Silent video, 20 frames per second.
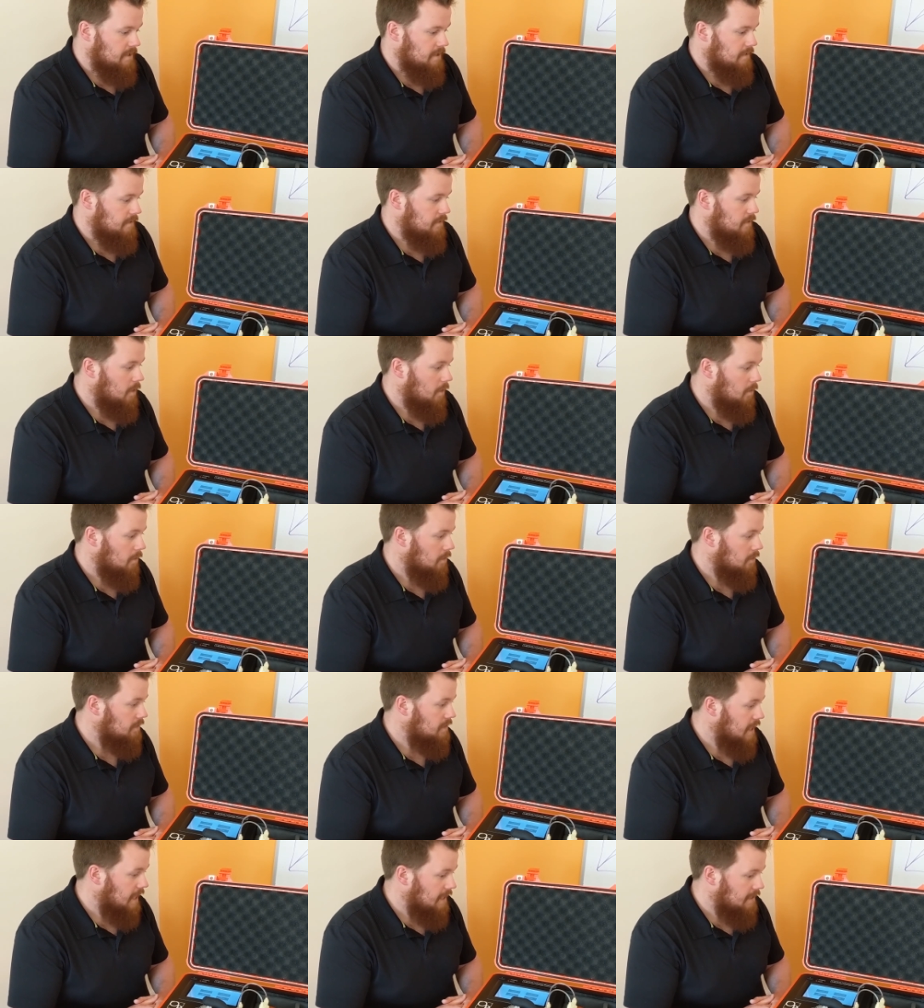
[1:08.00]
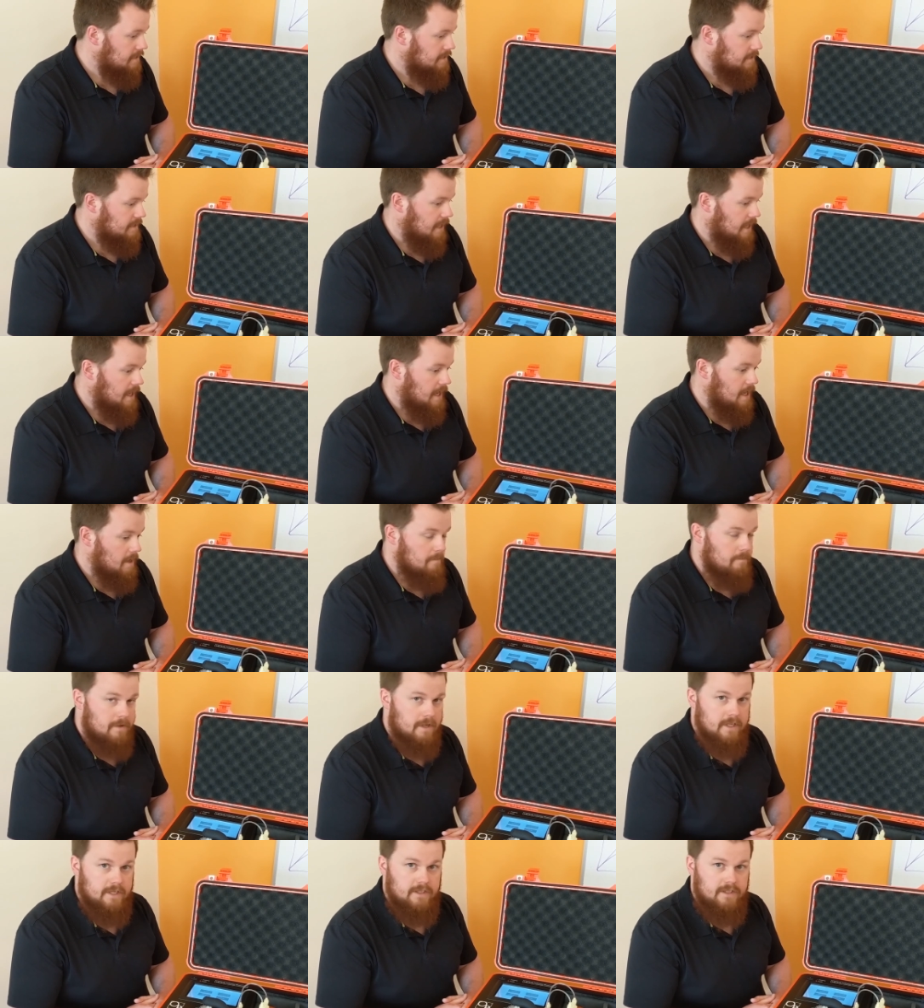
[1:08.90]
The total test
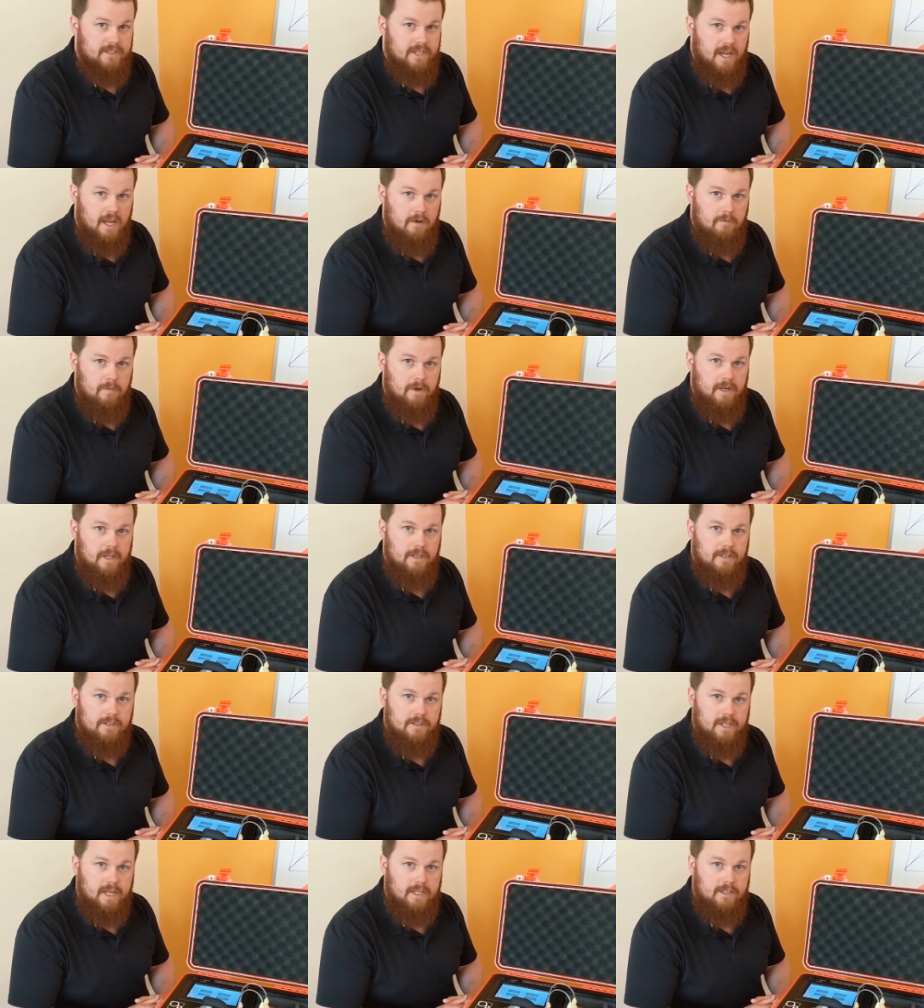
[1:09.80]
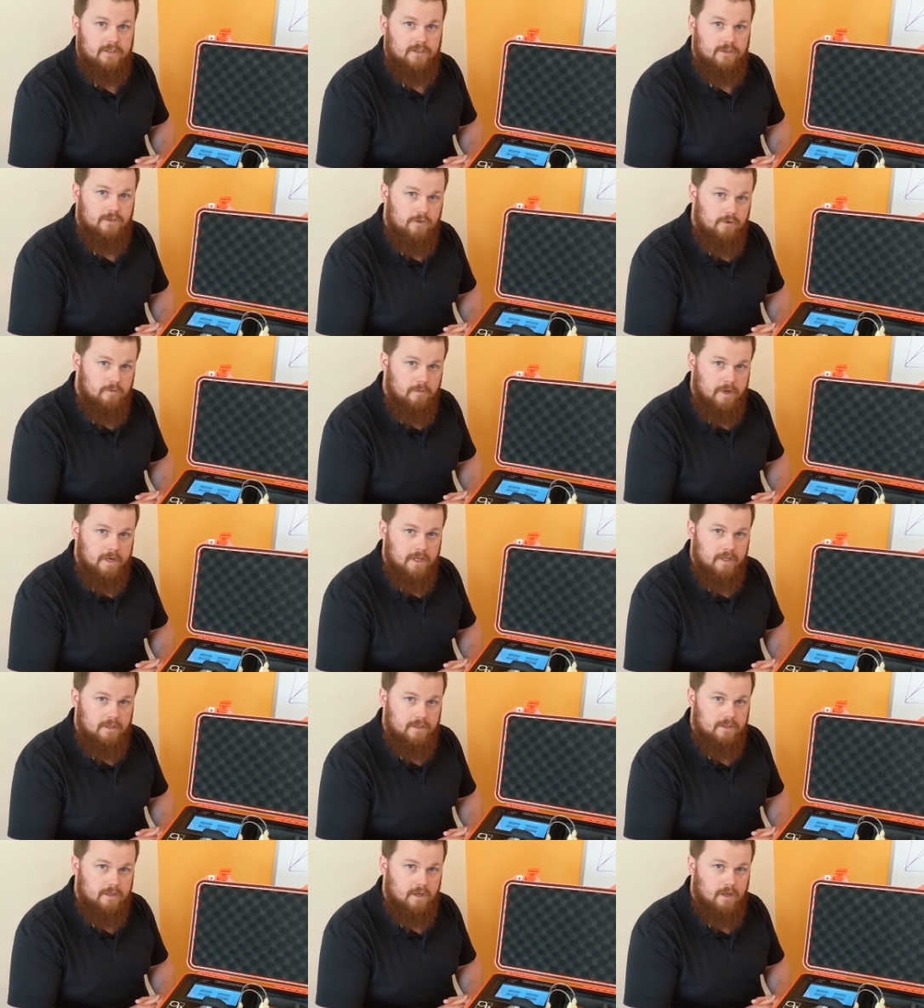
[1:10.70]
time is 10 minutes. That's two
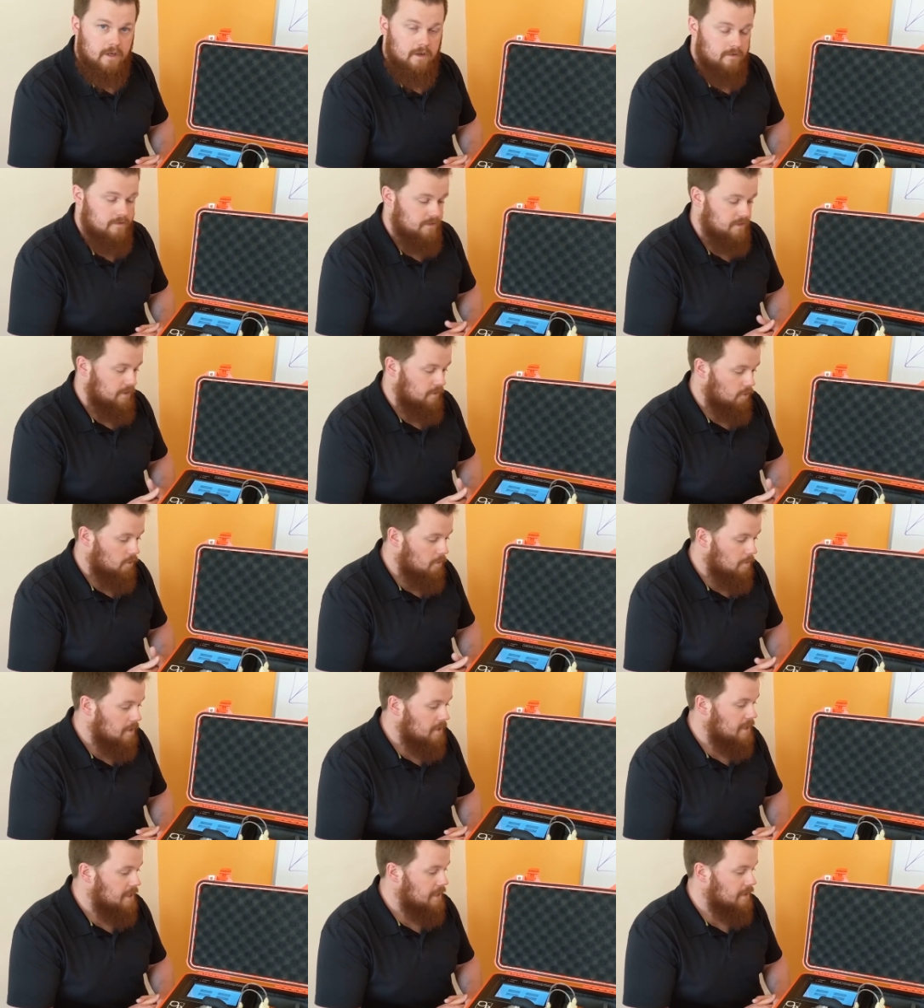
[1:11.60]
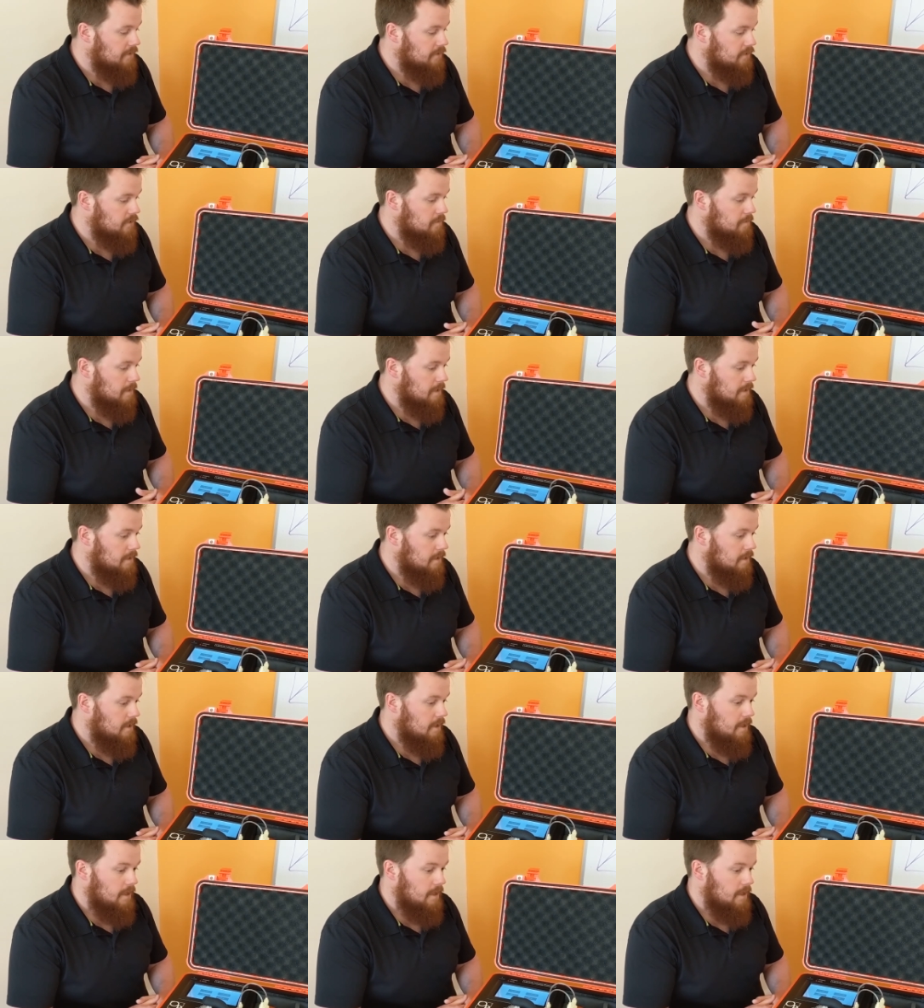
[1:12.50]
minutes of zeroing the instrument.